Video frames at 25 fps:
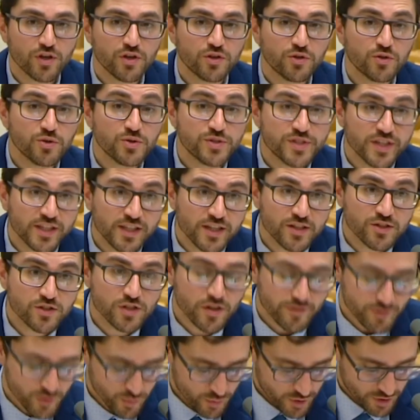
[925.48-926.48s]
New Zealand
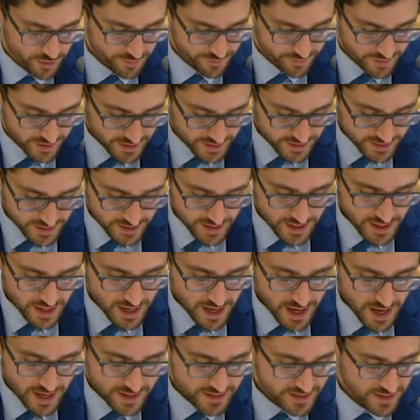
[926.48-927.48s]
Sovereign Wealth Fund
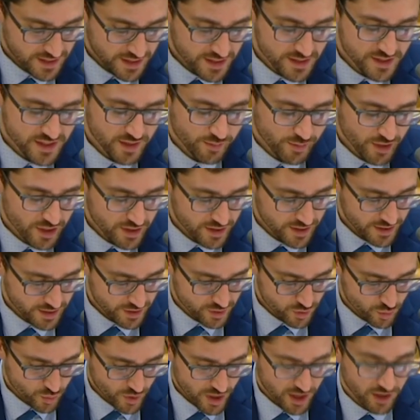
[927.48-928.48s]
has done a similar thing
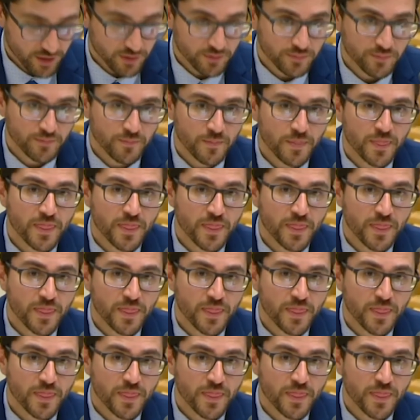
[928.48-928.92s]
as well.